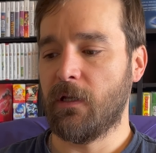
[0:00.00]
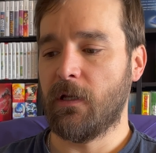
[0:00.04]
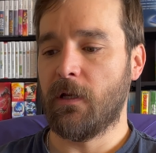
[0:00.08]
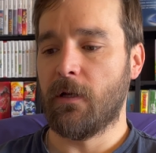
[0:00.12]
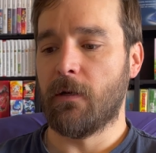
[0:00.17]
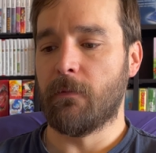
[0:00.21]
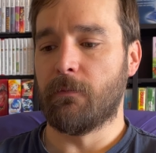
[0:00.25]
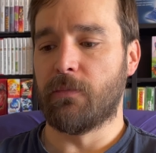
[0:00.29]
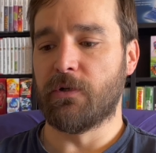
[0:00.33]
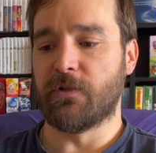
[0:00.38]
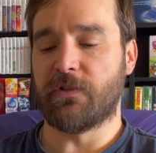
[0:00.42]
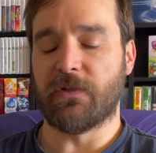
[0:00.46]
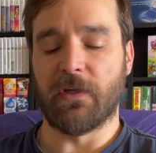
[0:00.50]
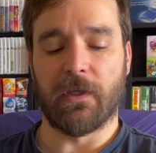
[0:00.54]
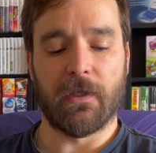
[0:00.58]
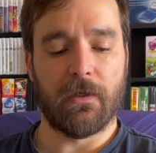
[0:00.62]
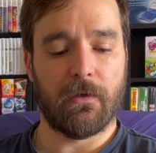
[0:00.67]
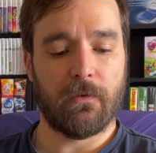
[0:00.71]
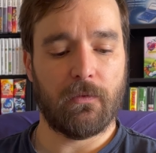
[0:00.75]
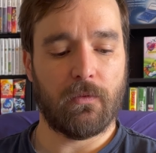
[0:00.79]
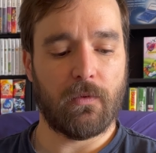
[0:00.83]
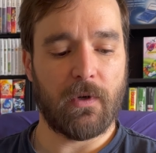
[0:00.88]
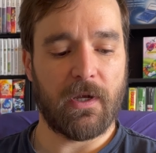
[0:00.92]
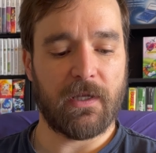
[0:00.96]
Priscilla
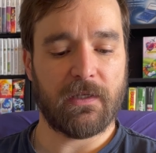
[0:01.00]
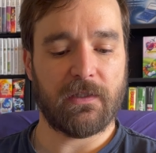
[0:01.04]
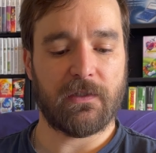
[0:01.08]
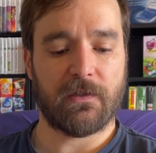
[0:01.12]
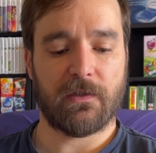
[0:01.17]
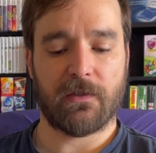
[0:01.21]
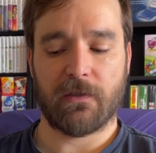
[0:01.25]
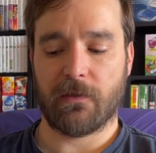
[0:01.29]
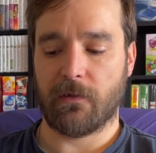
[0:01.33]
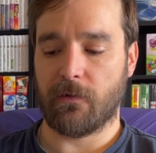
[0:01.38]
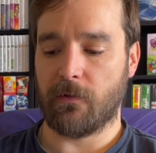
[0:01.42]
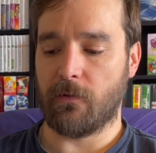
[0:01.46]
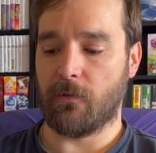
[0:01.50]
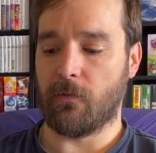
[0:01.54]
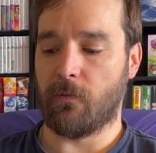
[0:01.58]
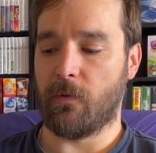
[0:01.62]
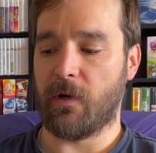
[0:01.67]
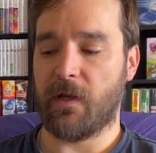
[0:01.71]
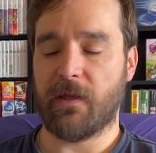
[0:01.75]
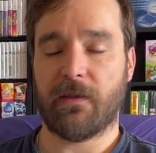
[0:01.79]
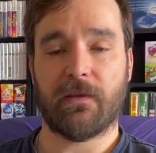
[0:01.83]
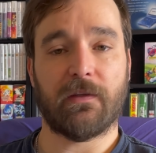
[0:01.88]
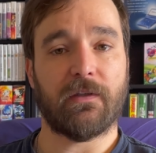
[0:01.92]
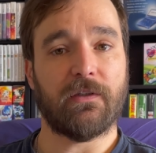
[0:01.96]
went
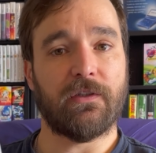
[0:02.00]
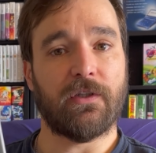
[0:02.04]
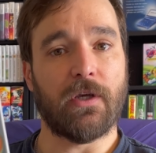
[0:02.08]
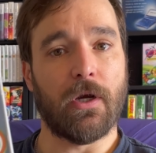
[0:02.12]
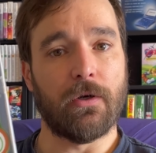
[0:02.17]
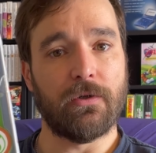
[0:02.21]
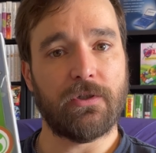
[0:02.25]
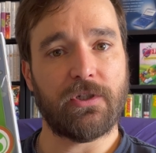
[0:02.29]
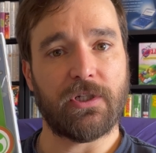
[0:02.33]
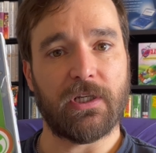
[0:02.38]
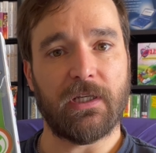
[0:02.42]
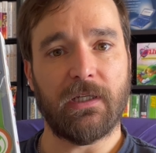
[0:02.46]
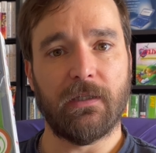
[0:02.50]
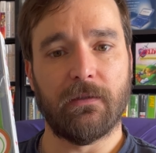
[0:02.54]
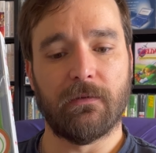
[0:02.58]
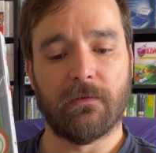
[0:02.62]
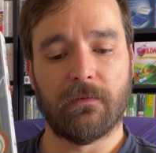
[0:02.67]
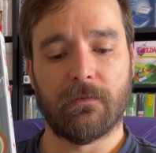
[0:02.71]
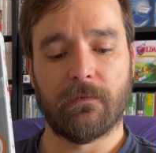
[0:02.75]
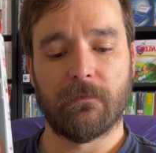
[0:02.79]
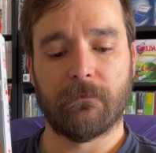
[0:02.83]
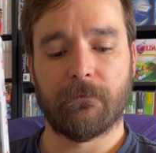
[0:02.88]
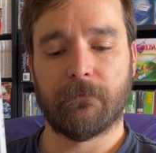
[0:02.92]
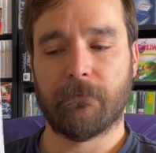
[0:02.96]
with Yoshi,
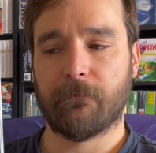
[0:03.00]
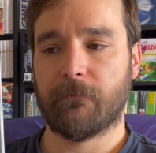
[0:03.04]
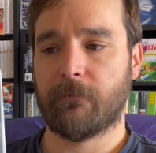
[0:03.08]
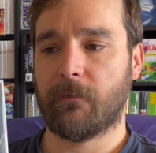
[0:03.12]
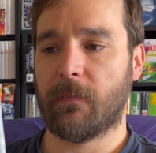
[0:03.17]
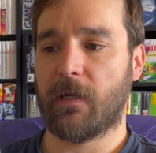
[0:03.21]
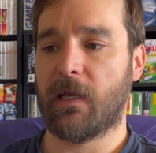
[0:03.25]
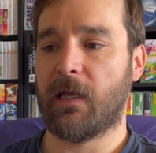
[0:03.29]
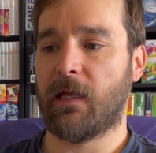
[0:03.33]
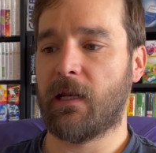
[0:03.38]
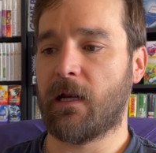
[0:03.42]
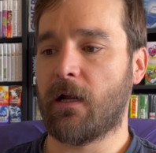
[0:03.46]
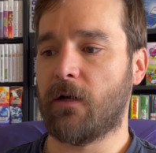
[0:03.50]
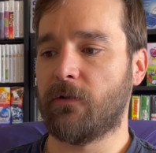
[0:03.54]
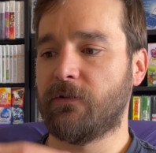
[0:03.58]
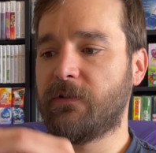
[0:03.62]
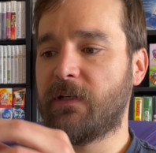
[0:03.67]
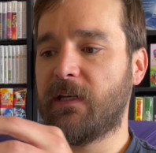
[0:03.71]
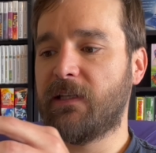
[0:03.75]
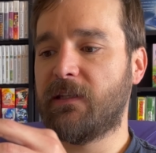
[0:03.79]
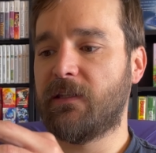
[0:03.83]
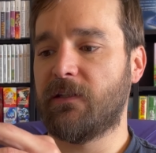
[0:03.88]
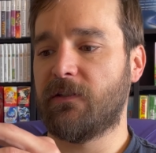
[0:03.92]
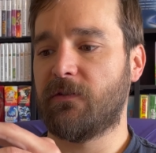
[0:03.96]
and I'll
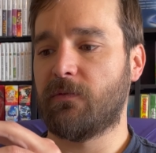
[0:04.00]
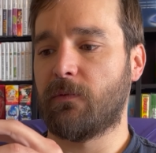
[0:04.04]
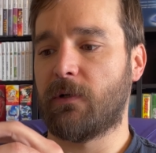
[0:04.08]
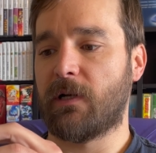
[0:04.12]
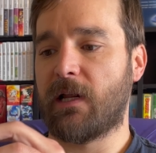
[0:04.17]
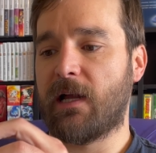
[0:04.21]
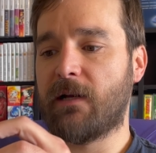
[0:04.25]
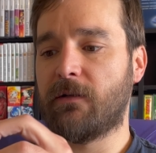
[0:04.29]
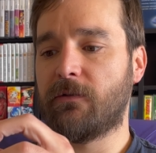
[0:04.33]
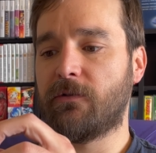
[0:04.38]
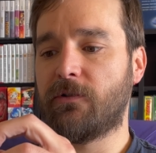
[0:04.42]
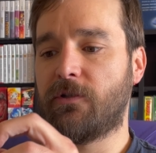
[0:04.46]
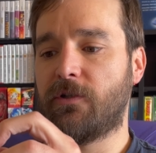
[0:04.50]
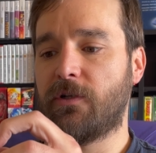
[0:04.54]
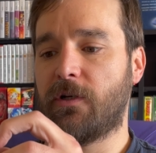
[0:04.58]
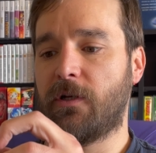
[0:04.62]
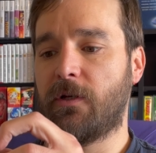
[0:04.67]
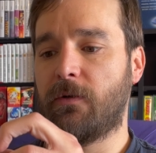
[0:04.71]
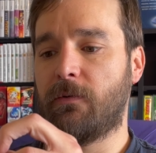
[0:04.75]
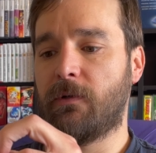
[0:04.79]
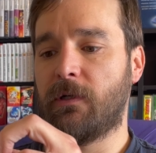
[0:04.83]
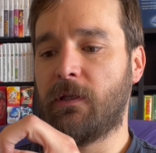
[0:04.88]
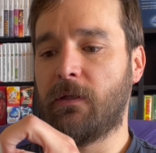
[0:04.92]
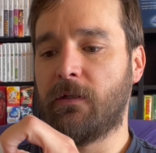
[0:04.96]
take this one out and show
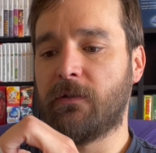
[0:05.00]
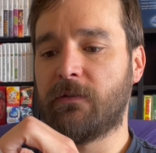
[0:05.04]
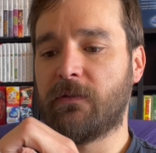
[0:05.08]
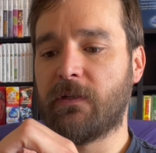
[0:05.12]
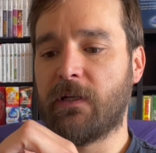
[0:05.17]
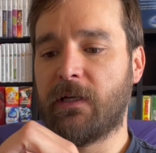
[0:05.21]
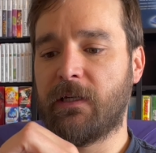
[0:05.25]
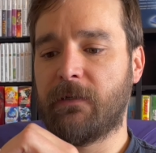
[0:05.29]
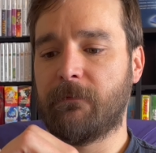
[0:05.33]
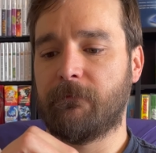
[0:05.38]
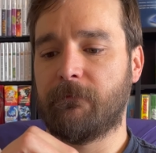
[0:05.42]
you what it looks like.